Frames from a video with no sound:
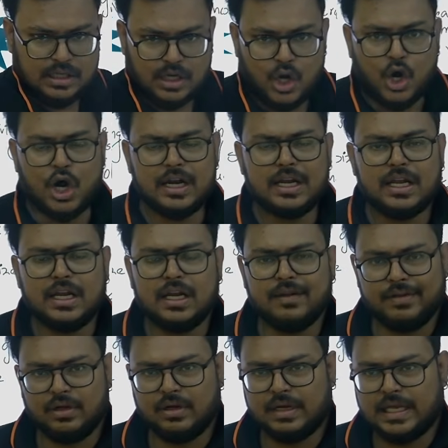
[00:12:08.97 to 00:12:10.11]
All
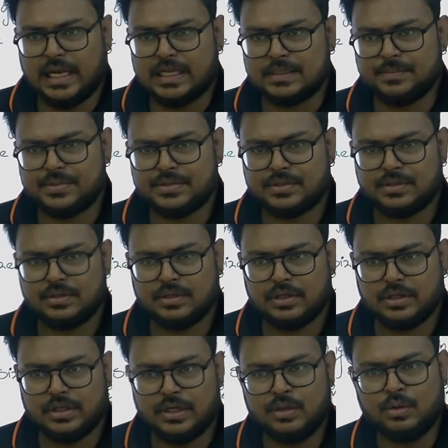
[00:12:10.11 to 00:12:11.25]
living organisms,
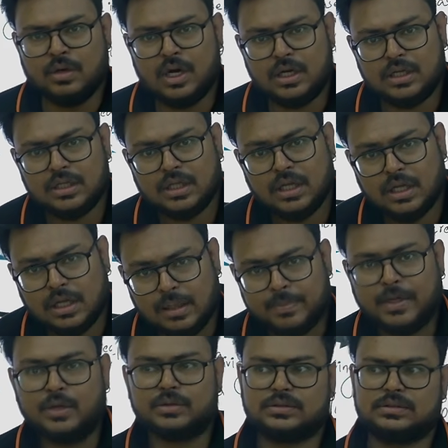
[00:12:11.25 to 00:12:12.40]
they do not
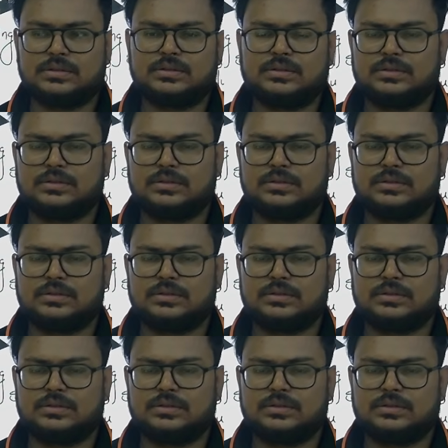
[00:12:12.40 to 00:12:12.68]
reproduce.